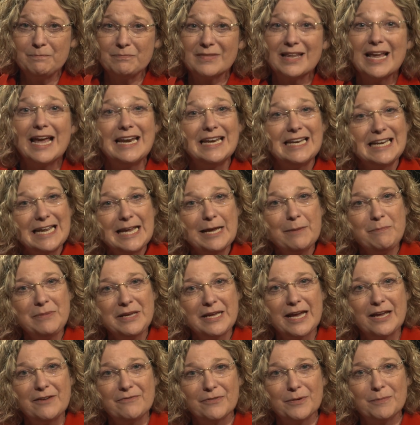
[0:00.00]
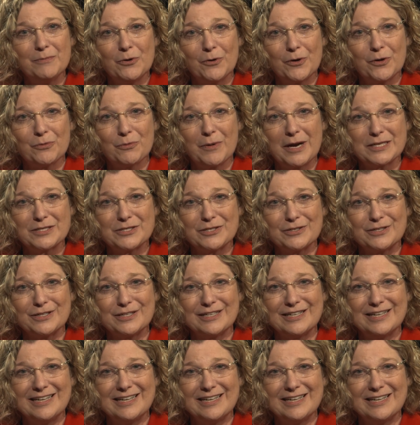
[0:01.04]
and an MBA from Northwestern.